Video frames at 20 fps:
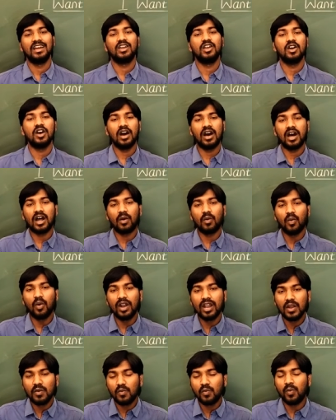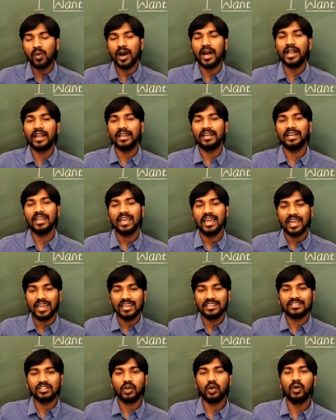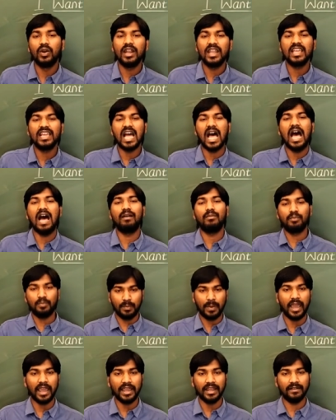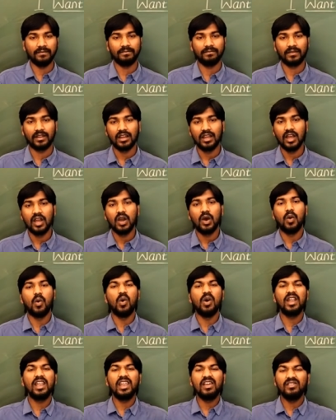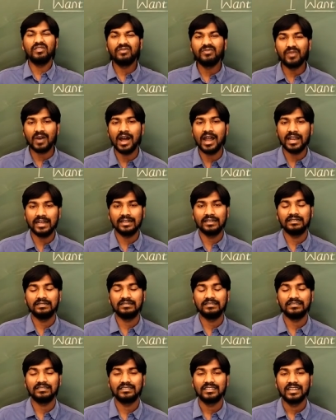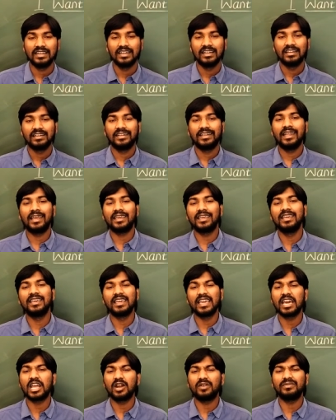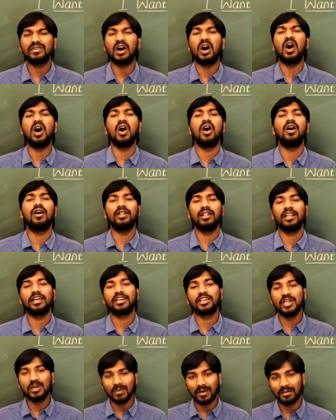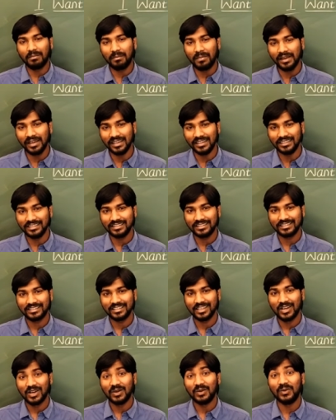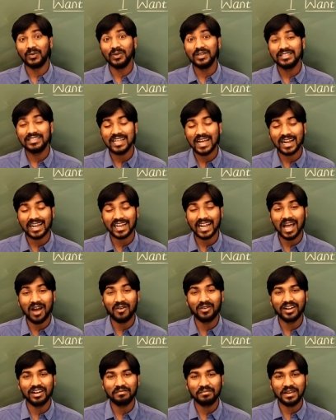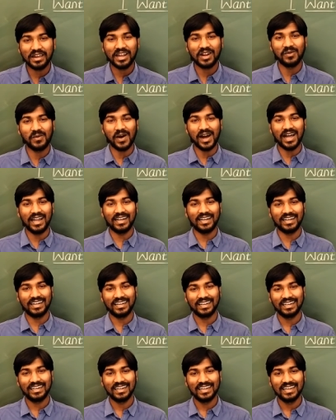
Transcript: Only one is holding our pain. Only one taking care of all the human beings. Who is that round and bigger one?